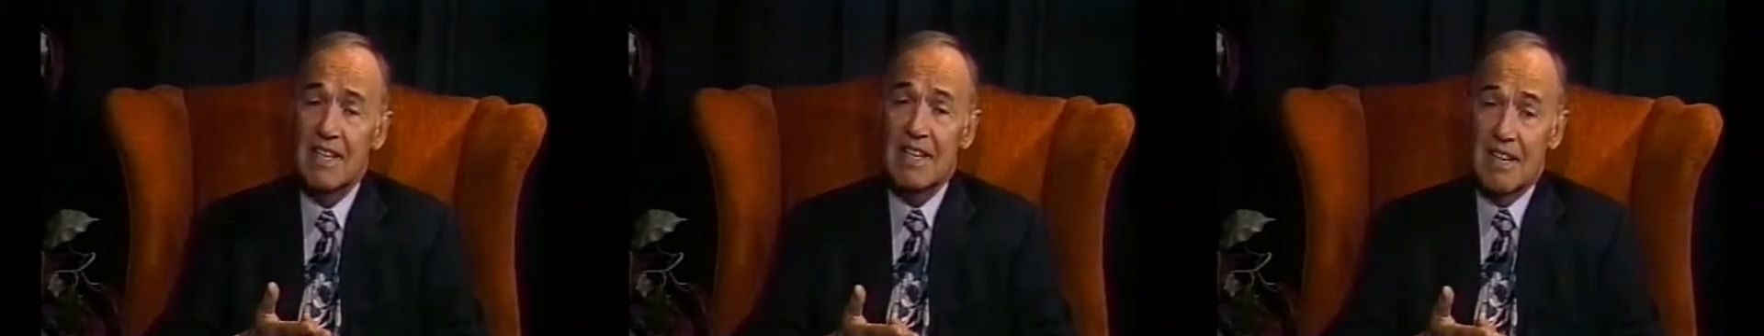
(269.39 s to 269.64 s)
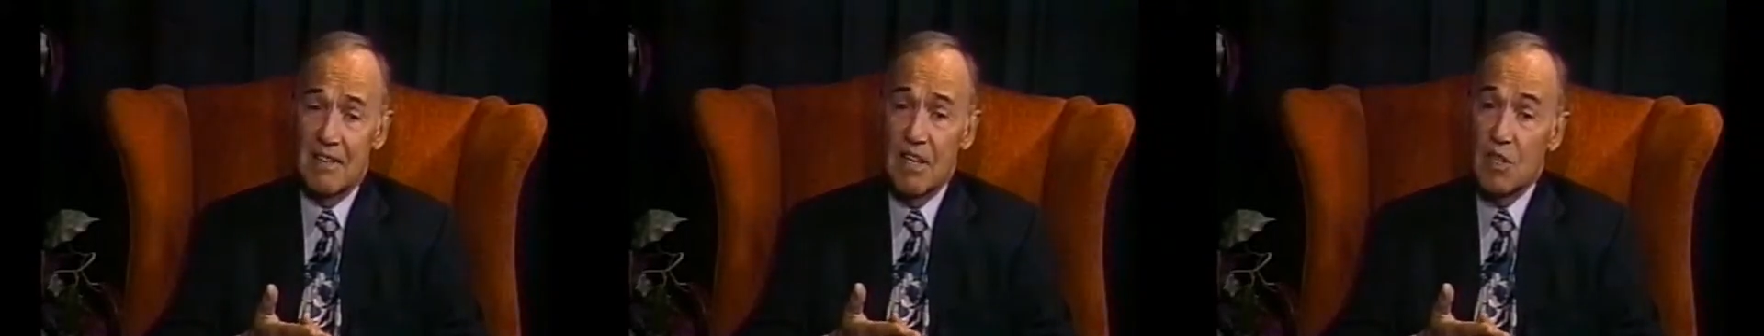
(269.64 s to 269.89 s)

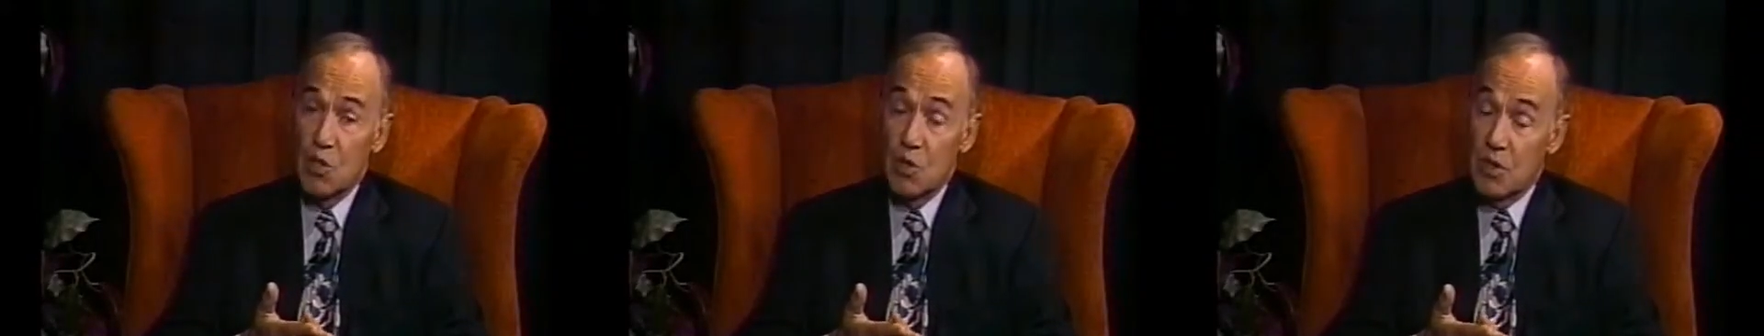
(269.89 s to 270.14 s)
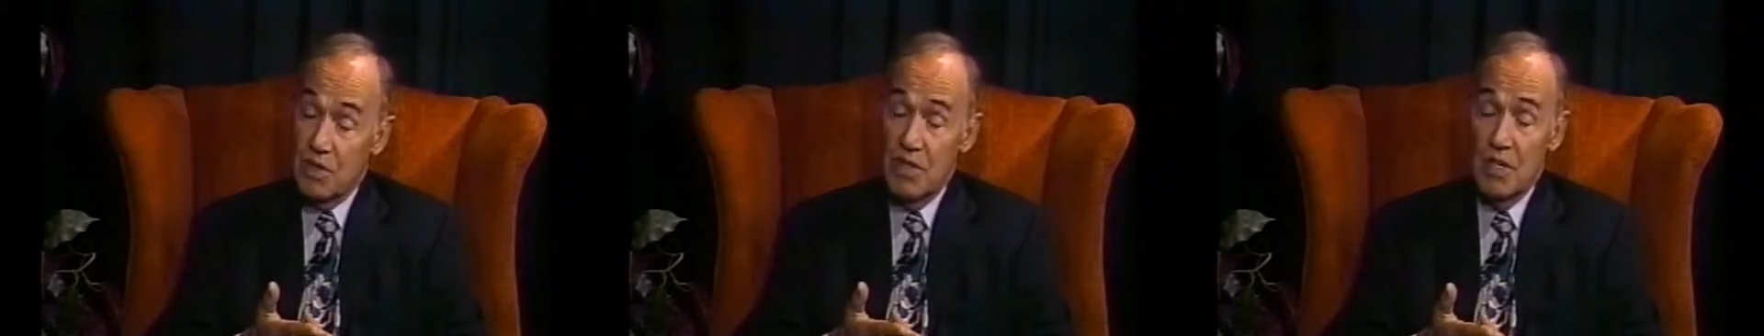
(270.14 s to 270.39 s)
that you
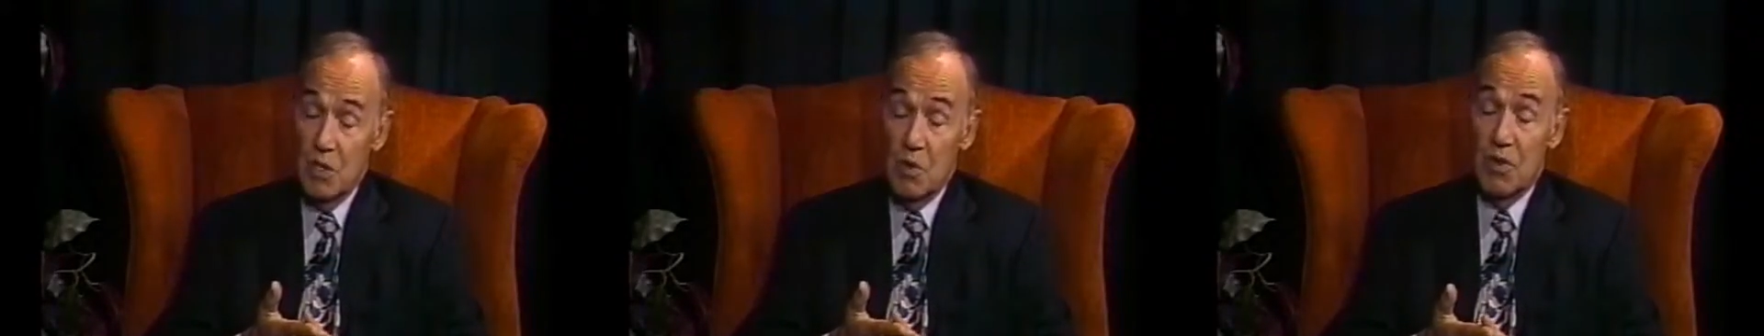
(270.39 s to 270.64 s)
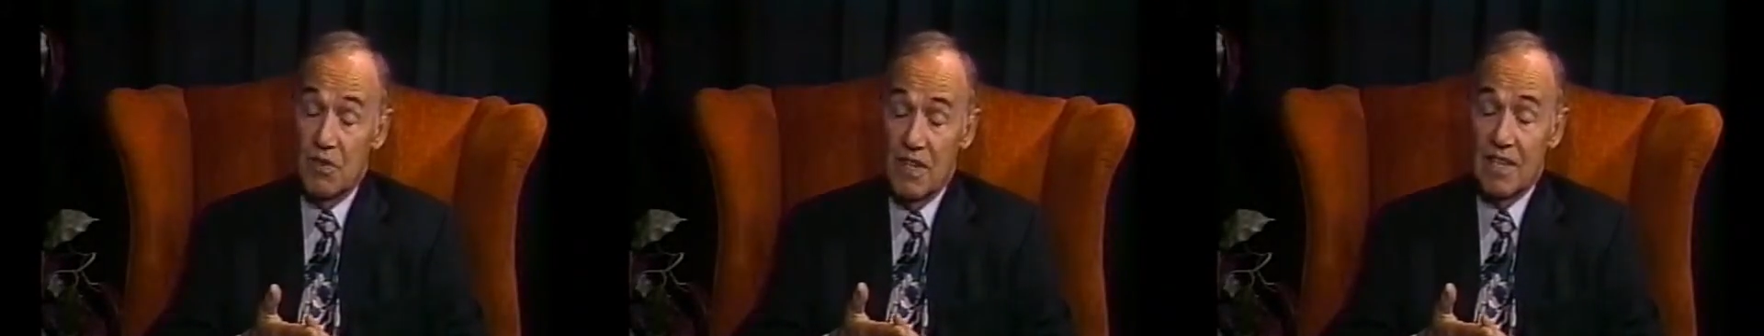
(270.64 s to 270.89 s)

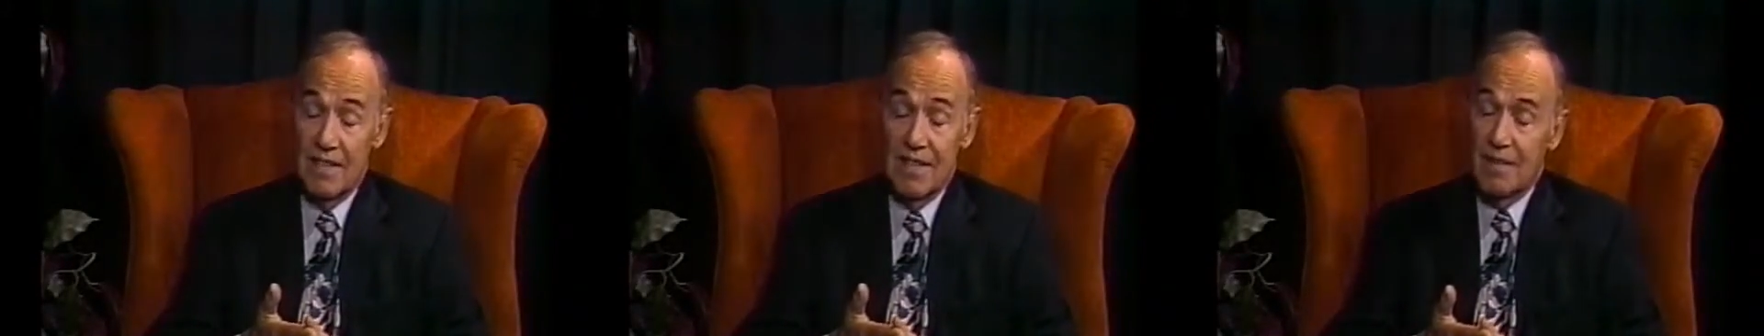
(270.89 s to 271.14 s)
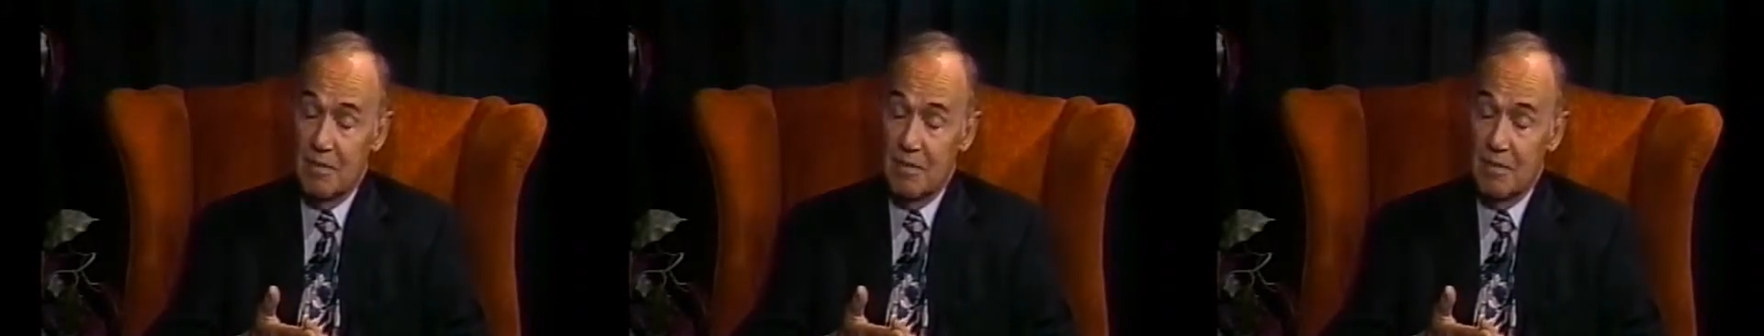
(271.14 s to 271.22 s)
would think that